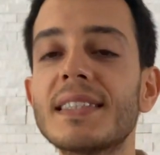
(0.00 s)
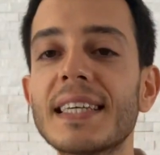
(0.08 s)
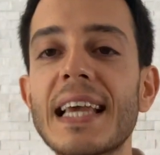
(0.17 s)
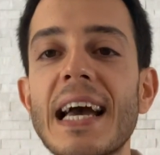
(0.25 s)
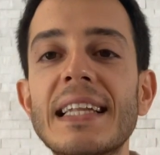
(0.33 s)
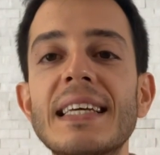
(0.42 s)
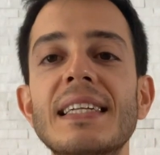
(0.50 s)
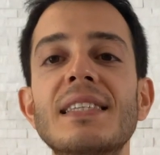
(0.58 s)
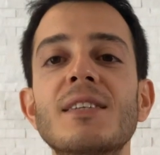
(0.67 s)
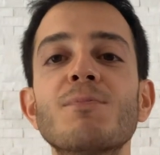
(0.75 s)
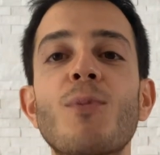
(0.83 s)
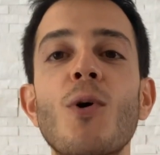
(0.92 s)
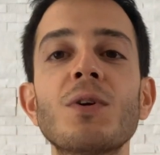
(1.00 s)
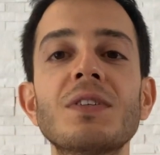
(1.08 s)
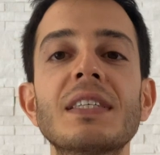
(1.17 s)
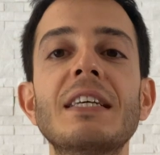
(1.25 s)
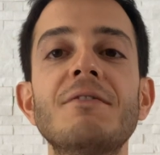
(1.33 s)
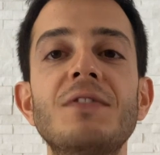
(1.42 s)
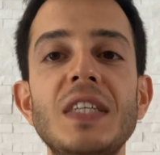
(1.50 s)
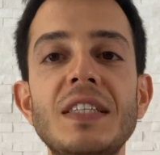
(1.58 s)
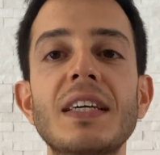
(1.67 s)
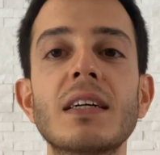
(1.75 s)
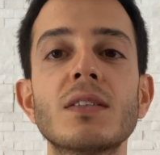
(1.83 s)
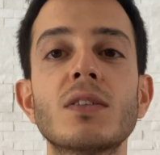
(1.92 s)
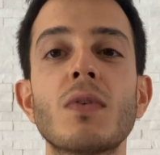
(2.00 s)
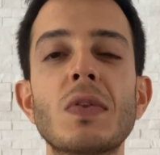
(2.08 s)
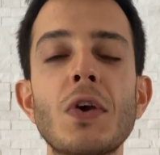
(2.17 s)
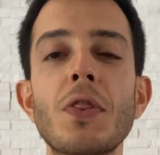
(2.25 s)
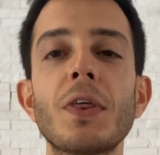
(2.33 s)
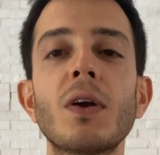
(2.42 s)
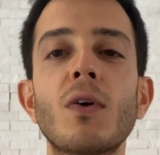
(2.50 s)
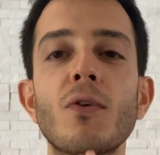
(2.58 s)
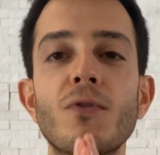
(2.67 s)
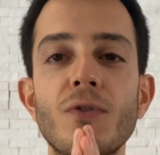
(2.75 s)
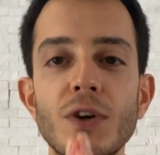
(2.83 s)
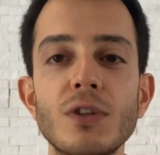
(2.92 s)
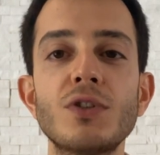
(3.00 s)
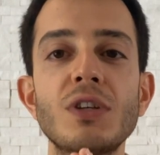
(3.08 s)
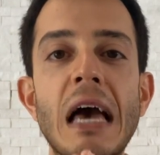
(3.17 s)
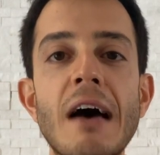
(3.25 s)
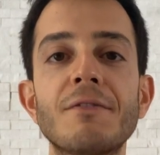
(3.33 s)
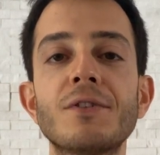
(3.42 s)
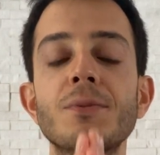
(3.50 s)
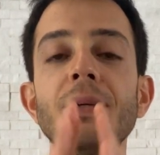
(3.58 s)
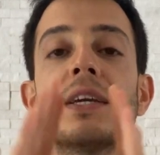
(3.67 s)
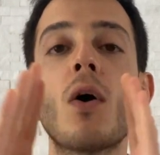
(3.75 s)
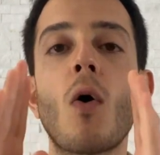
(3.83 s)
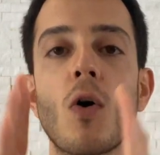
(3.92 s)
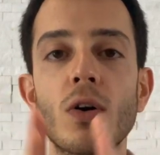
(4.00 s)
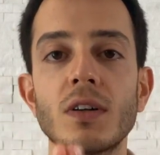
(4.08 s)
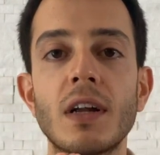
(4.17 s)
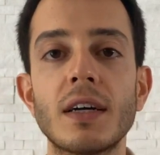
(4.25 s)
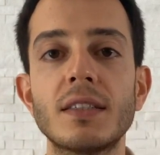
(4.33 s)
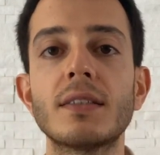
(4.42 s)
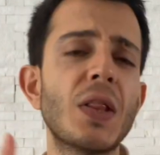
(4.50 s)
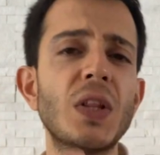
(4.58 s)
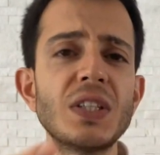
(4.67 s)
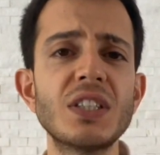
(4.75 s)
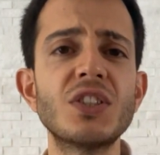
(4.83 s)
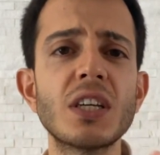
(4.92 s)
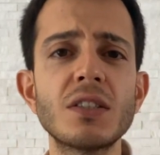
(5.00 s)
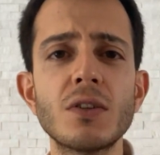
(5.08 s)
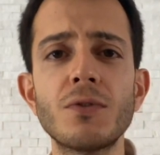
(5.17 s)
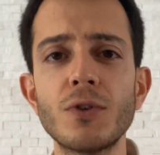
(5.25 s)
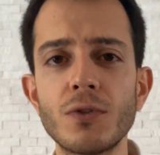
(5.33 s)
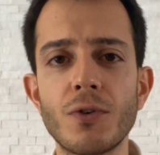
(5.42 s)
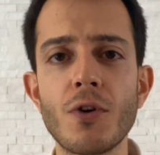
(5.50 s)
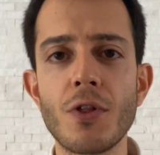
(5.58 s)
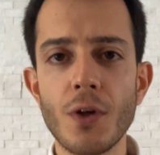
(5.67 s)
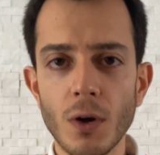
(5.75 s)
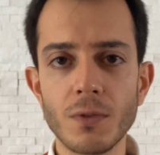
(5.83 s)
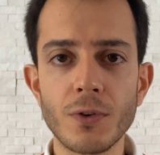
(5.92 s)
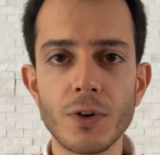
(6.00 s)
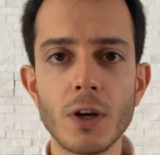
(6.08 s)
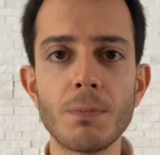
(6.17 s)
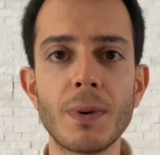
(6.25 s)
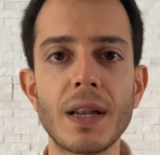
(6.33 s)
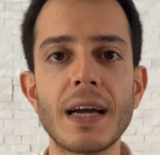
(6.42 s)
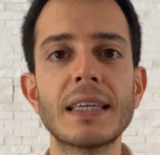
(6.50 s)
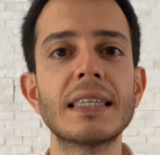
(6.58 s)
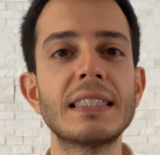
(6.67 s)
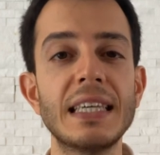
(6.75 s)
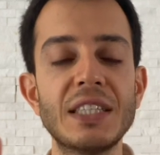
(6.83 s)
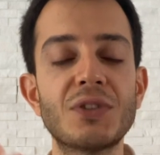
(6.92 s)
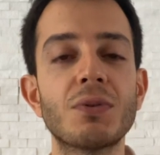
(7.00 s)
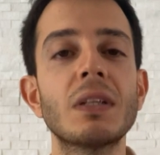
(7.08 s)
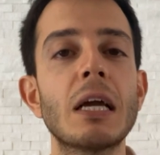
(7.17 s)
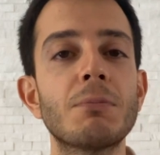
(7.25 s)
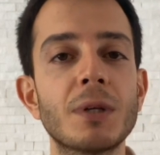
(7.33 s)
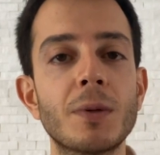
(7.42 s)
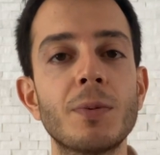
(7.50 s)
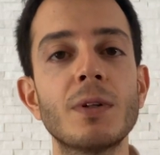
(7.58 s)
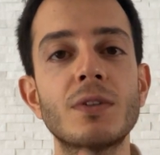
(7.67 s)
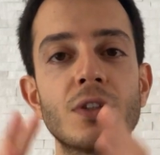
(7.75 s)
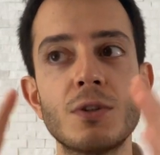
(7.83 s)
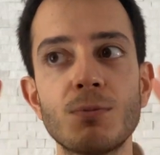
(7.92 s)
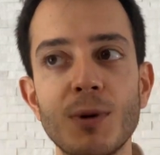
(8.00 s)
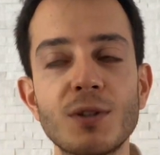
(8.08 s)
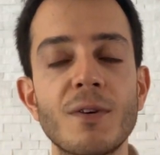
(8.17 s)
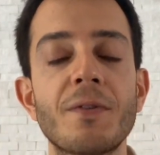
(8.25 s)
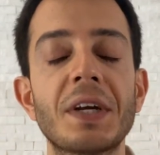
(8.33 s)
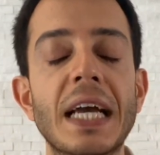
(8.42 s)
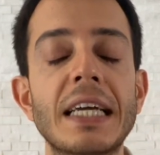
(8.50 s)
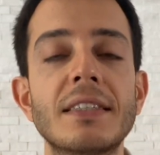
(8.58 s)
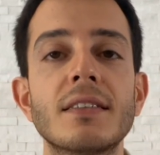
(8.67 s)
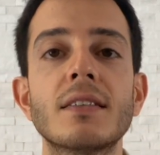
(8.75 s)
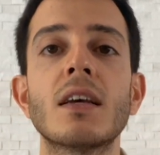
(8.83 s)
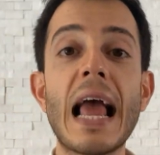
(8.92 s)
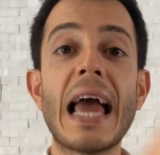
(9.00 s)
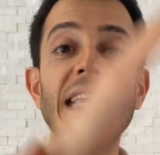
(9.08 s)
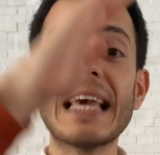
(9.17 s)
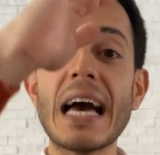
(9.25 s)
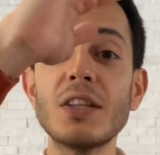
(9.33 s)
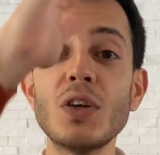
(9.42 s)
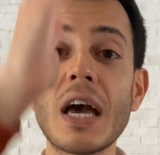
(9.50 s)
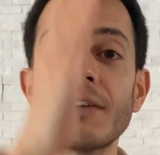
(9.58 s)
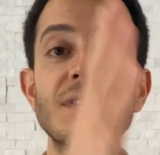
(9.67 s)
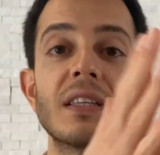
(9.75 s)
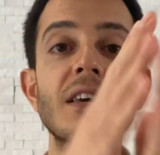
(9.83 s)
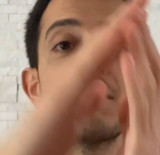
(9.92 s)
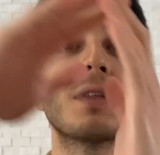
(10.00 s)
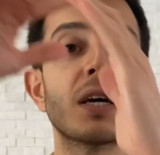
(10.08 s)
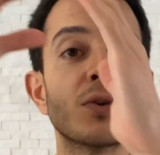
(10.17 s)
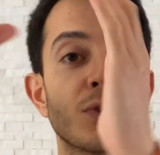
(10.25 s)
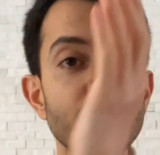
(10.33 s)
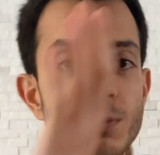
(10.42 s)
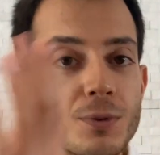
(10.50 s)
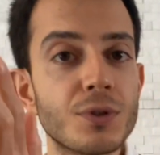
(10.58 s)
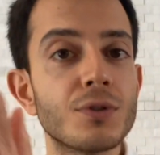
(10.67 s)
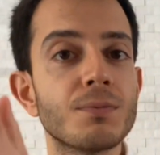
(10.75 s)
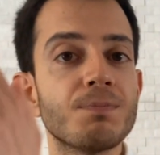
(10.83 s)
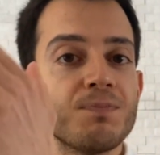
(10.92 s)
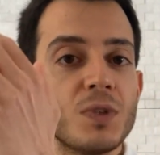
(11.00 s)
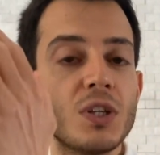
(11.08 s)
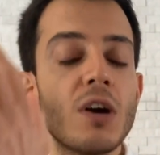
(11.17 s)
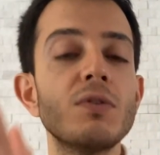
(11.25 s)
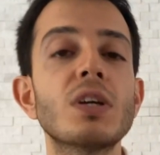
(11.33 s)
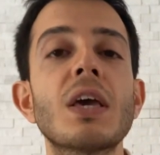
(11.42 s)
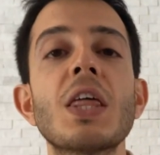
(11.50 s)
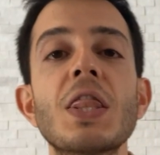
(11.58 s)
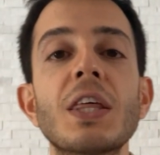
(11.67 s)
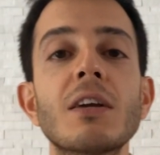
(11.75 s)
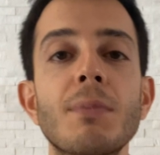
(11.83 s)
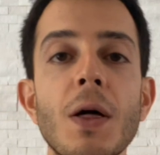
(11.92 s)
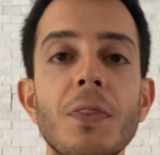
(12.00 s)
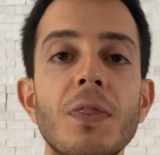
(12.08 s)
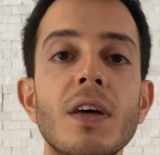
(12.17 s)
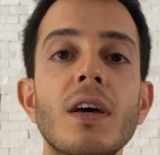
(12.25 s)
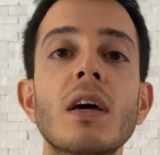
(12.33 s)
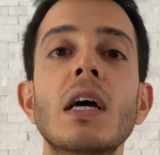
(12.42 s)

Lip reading: again, it's important to give details, so when you think of fruits, you have to be organized. This is just a food for thought for you, but I guess it's really applicable to most of the cases. Again, you have to give them groups. You know, you can think about the